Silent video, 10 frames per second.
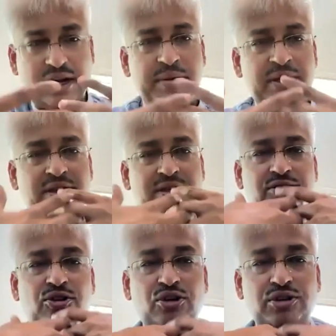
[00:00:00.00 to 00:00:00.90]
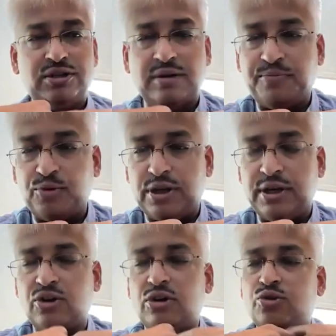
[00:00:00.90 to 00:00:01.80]
clubbing the technologies and putting
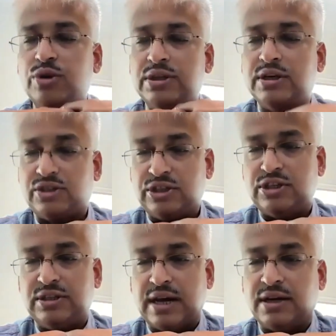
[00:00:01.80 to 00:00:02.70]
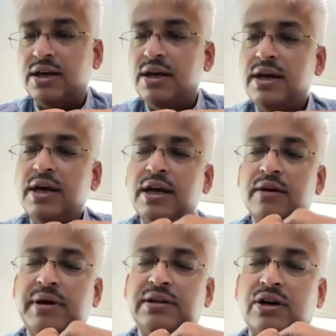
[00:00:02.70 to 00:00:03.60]
it all together, stitching that.
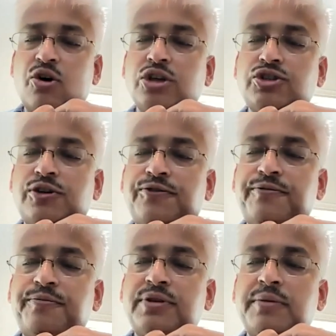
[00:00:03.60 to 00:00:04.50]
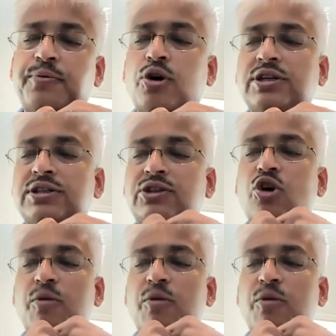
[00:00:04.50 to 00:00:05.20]
But the cost of the process and the